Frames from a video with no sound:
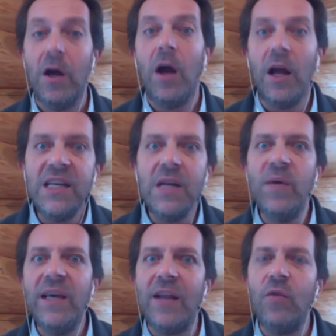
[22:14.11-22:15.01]
until we
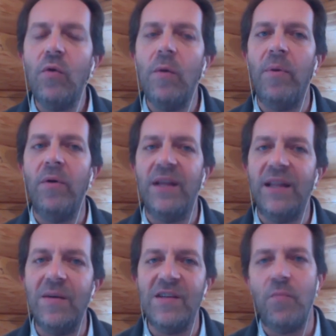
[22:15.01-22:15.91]
get to a point and
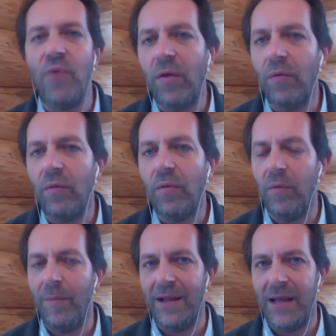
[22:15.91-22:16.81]
there is a breakthrough
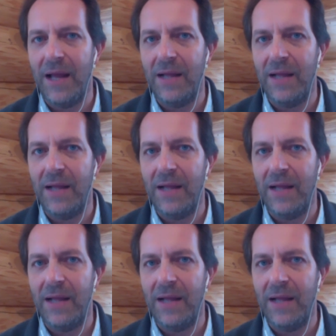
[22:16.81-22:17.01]
about that.